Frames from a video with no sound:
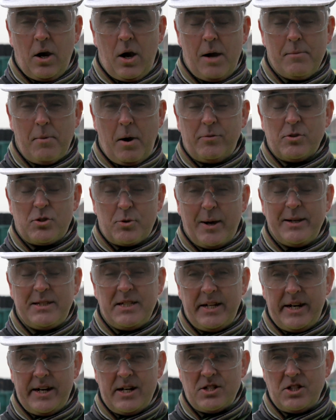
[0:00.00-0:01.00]
I'm over 20
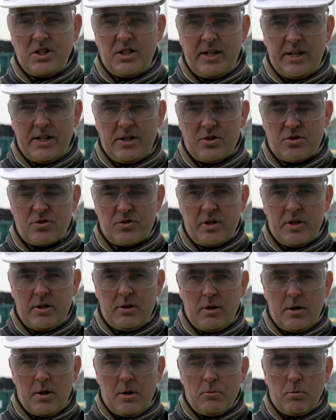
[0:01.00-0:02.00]
years in the industry,
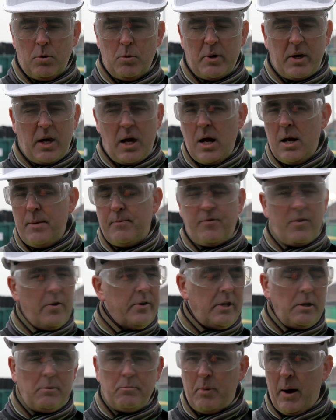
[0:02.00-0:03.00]
but we keep
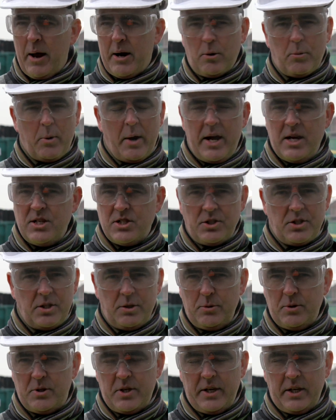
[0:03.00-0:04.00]
finding better ways of
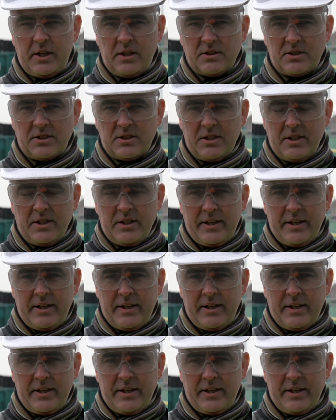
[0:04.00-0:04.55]
doing things,